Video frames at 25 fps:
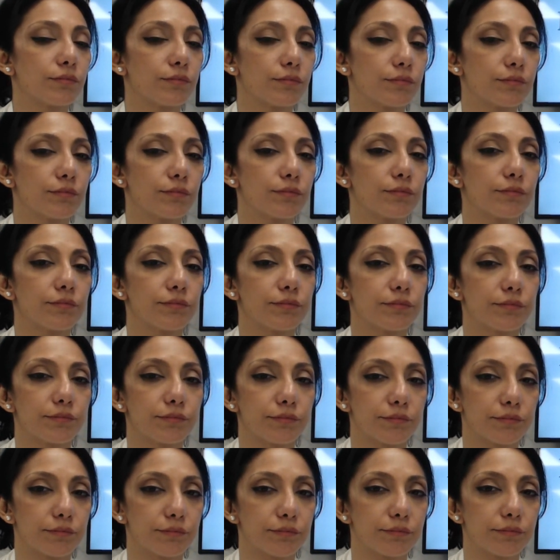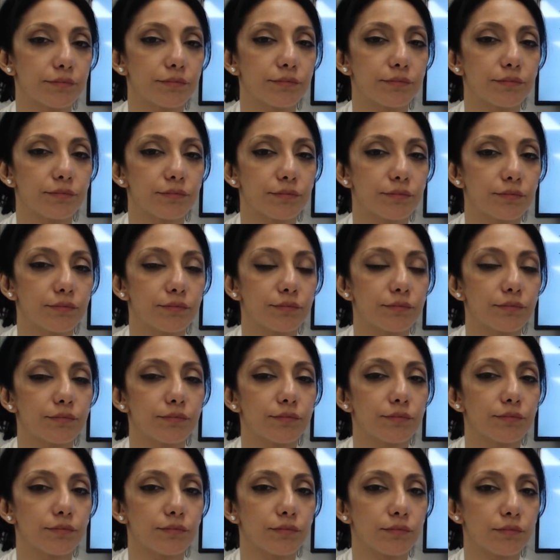
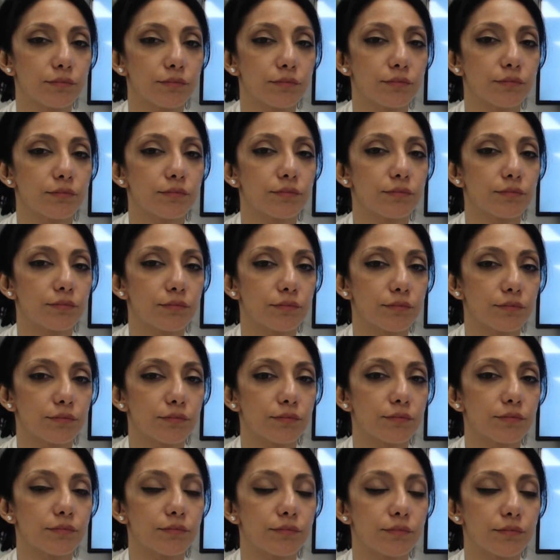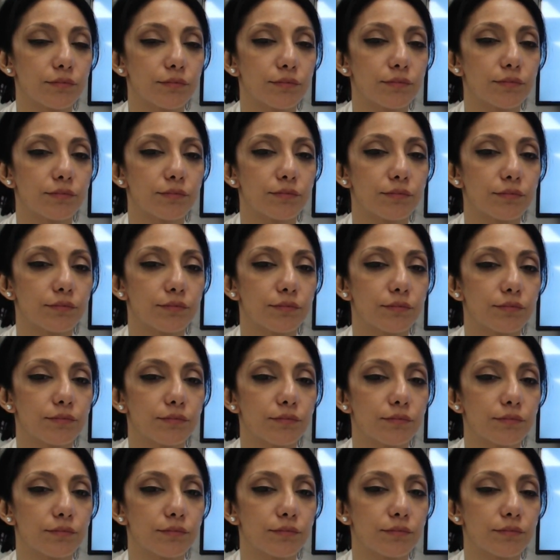
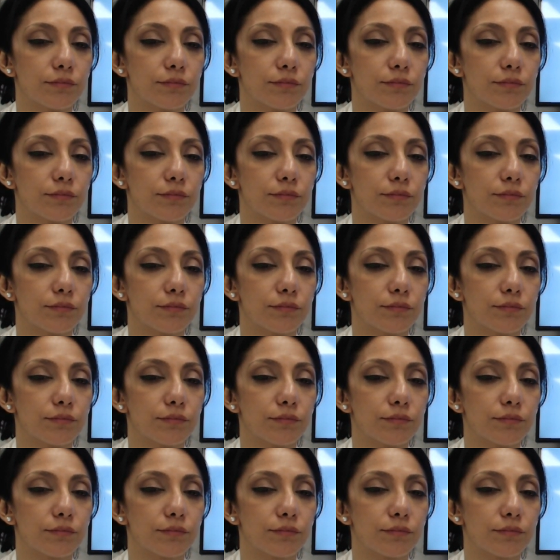No words are spoken by the person on screen.